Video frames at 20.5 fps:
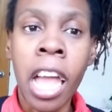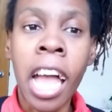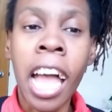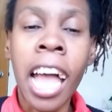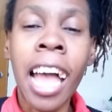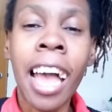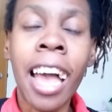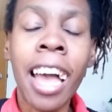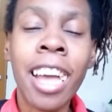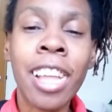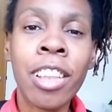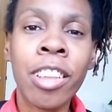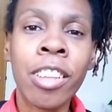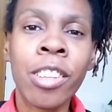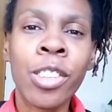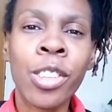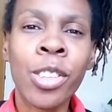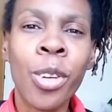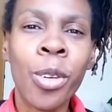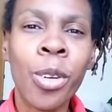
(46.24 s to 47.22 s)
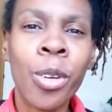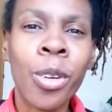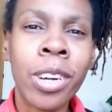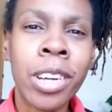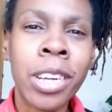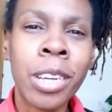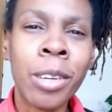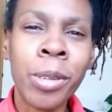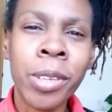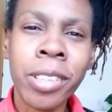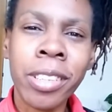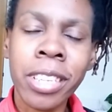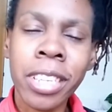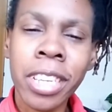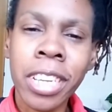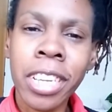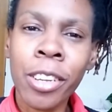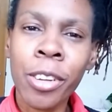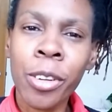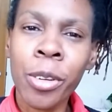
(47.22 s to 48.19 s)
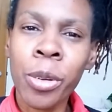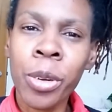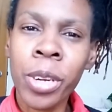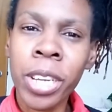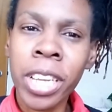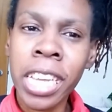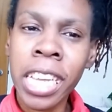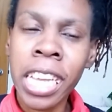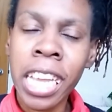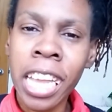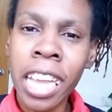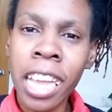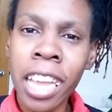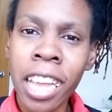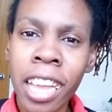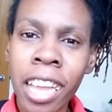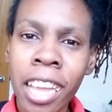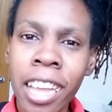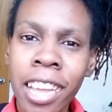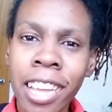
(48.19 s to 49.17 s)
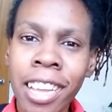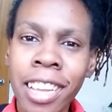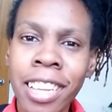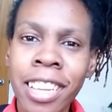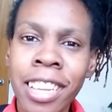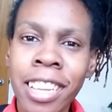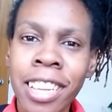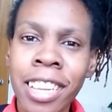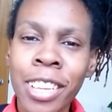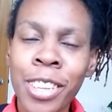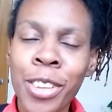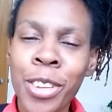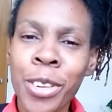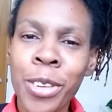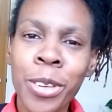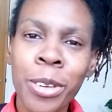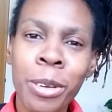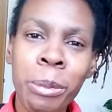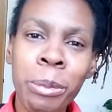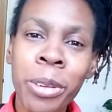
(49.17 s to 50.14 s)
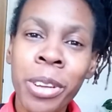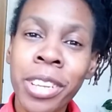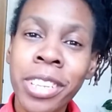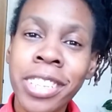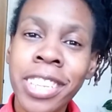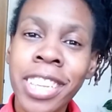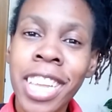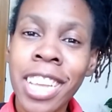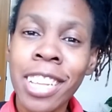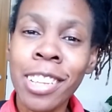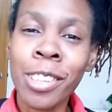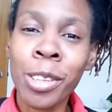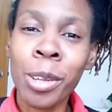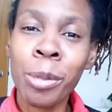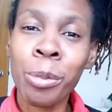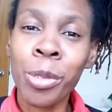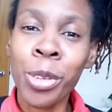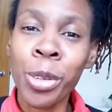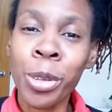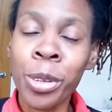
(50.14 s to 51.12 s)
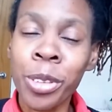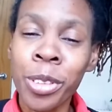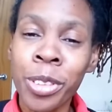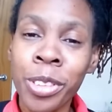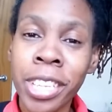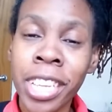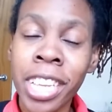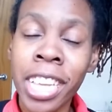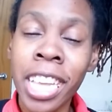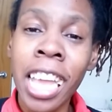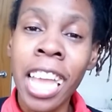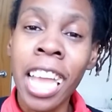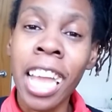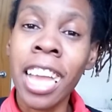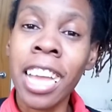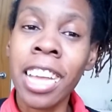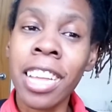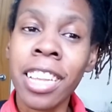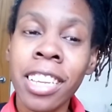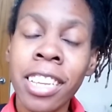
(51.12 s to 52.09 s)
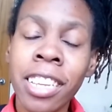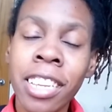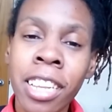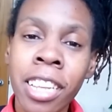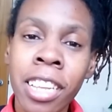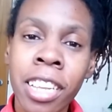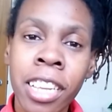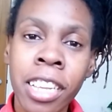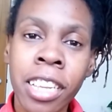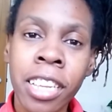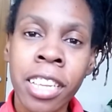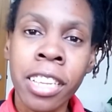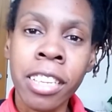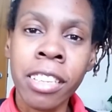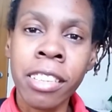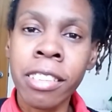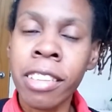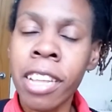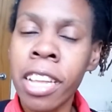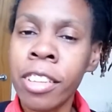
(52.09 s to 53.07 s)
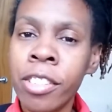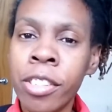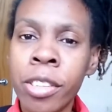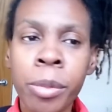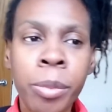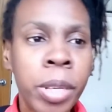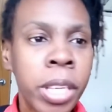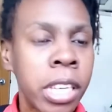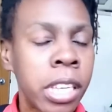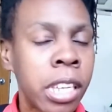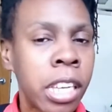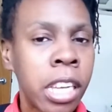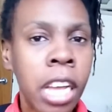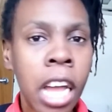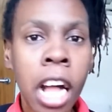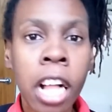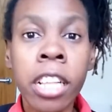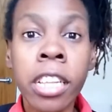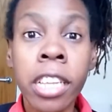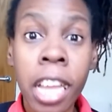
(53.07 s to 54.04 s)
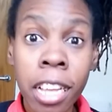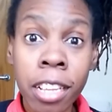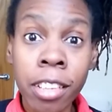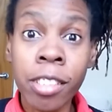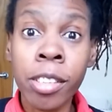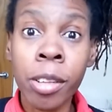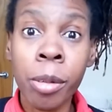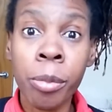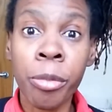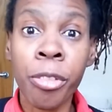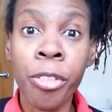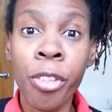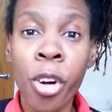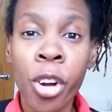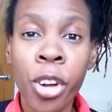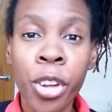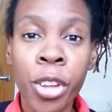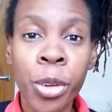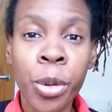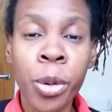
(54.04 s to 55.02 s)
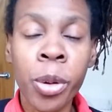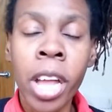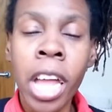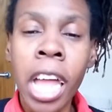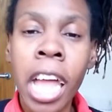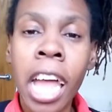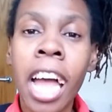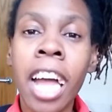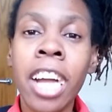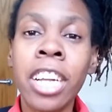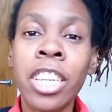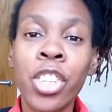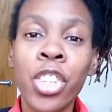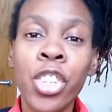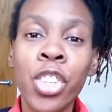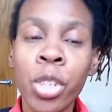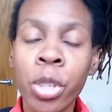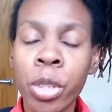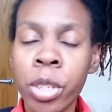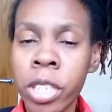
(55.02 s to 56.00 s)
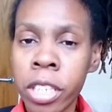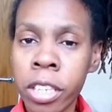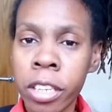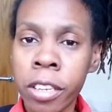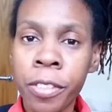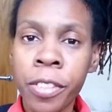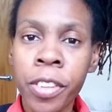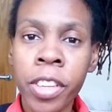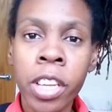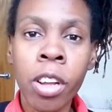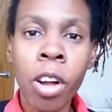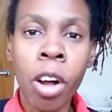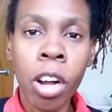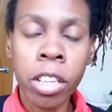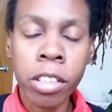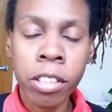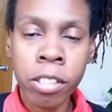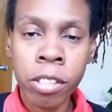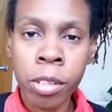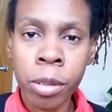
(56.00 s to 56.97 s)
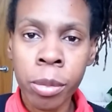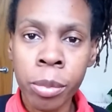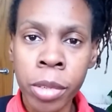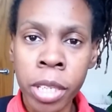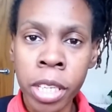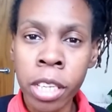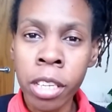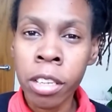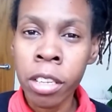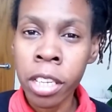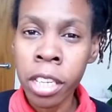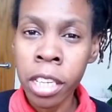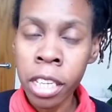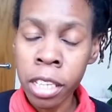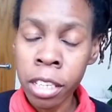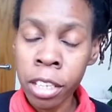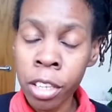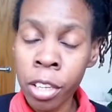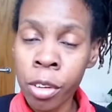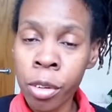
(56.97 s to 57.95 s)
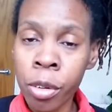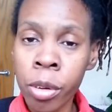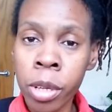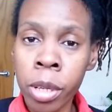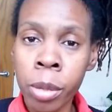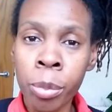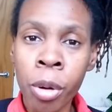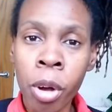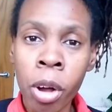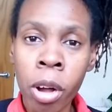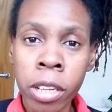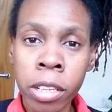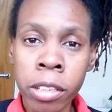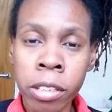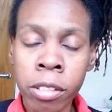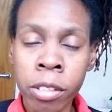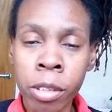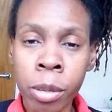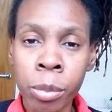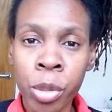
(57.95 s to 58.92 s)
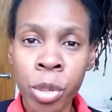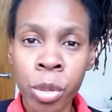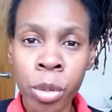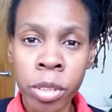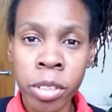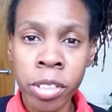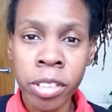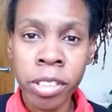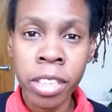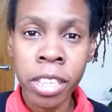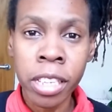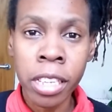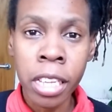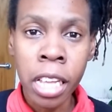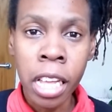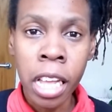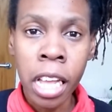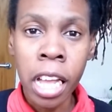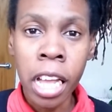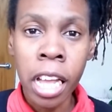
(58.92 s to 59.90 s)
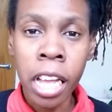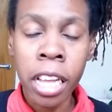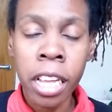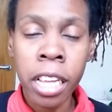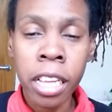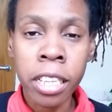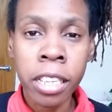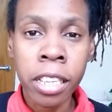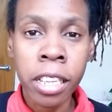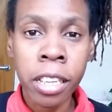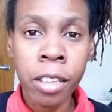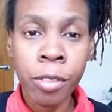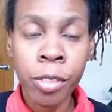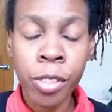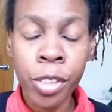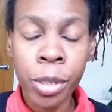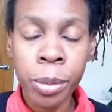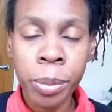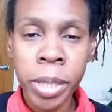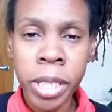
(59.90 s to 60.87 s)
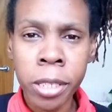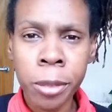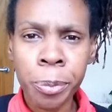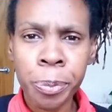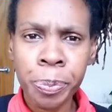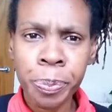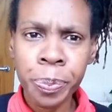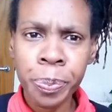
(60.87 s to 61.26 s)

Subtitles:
And so I was like, okay, you know, I'm going to get some Tulsi. And he said to me, I'll get some for you. And sure enough, he got some, he brought some Tulsi and gave to me.